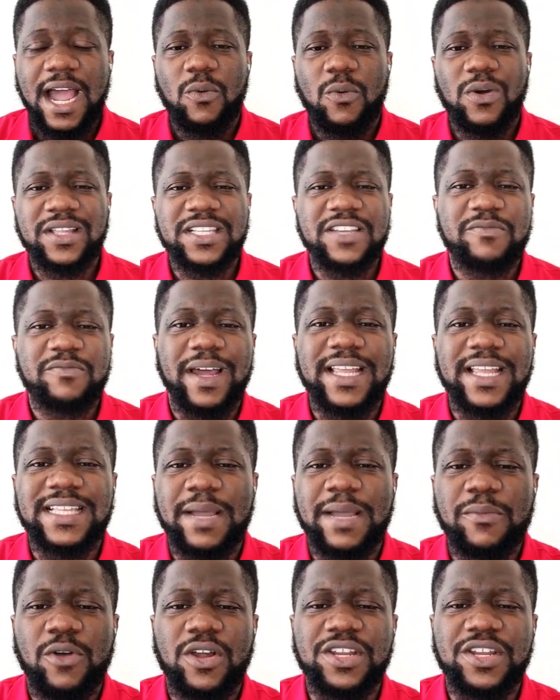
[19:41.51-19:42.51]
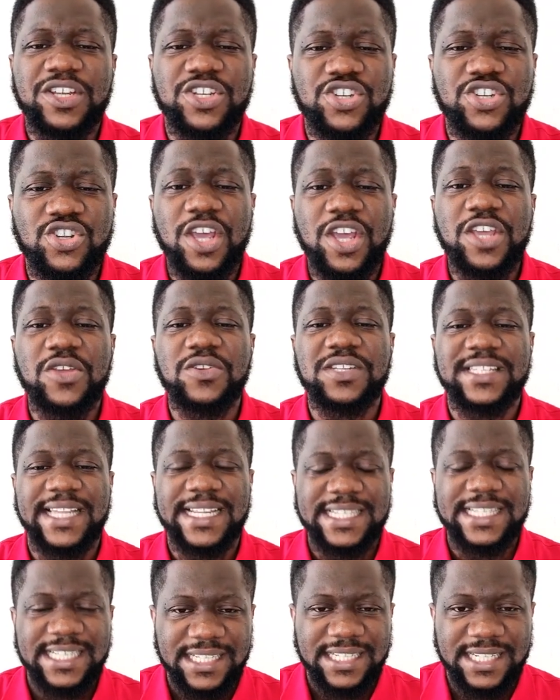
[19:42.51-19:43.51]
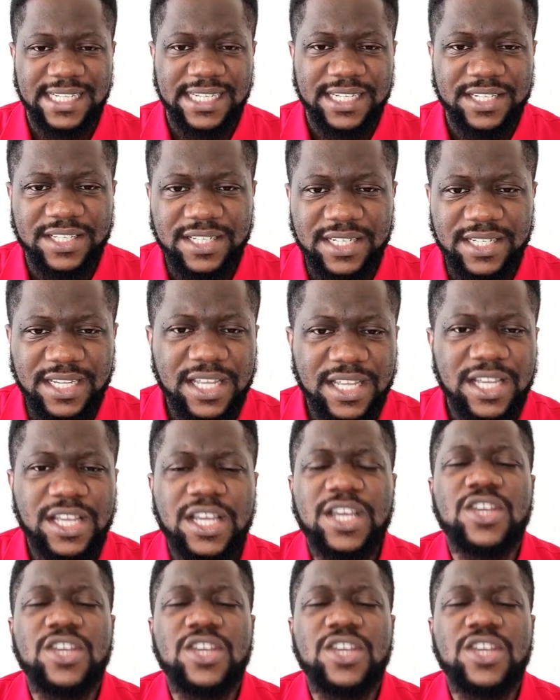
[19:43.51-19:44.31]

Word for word: And what if by the time God is showing you certain things,